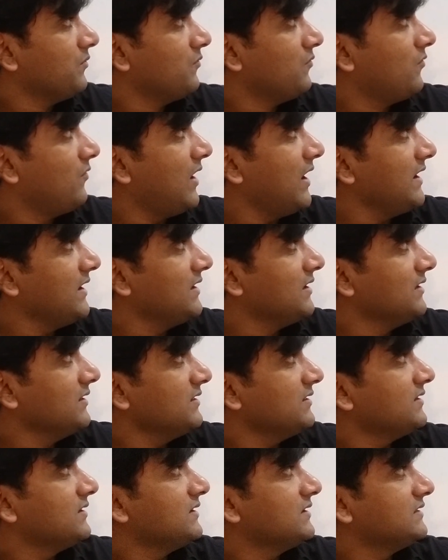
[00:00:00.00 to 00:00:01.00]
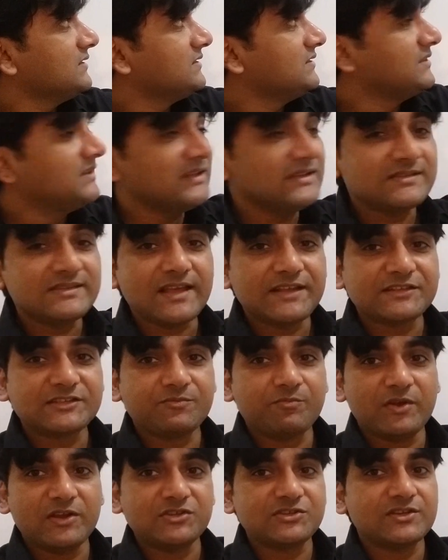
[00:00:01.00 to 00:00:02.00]
While this
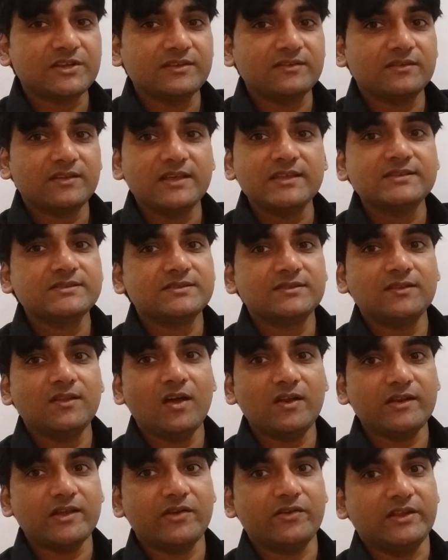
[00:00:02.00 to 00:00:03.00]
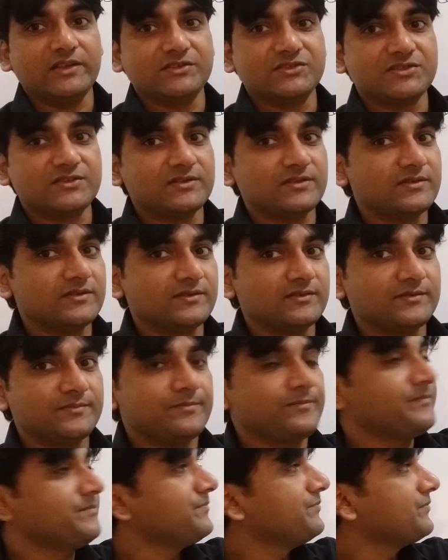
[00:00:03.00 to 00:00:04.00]
expression is not arranged,
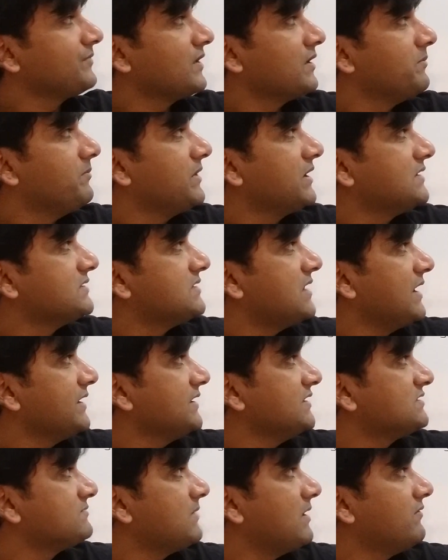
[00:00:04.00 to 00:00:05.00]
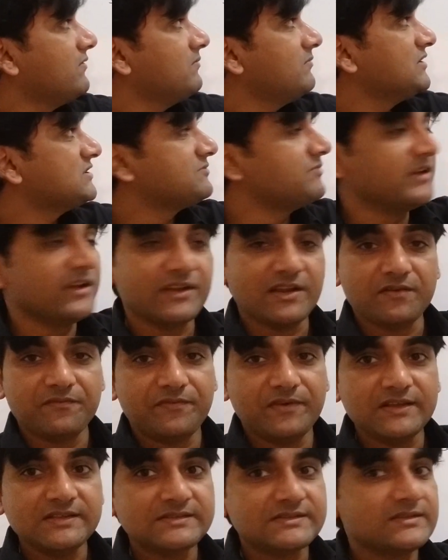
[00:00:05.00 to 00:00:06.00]
because highest power must be
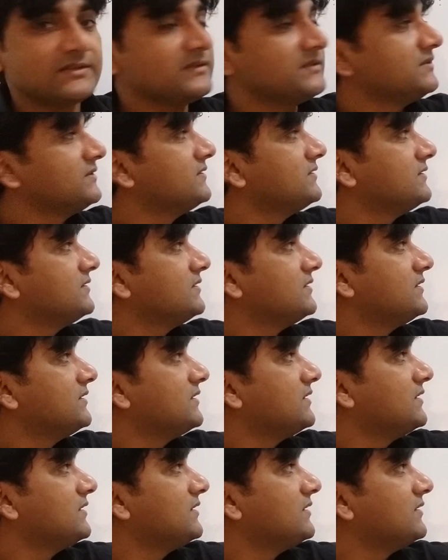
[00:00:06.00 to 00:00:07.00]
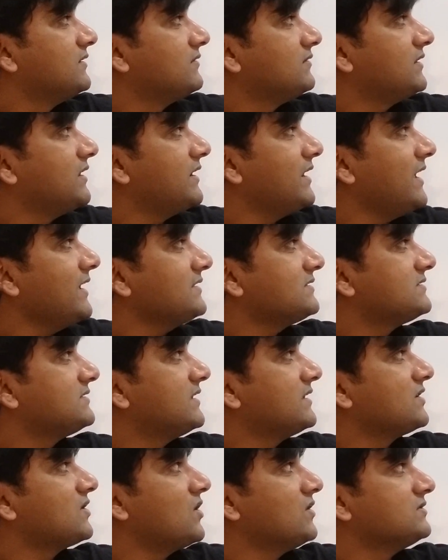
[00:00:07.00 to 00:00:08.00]
written first, then x,
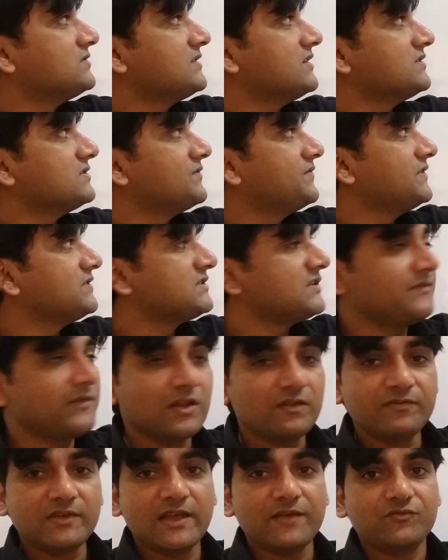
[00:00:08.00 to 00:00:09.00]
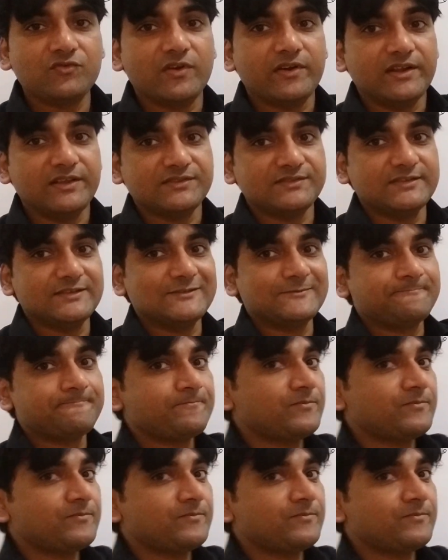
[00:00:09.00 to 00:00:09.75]
then constant. So first of all we have to arrange this.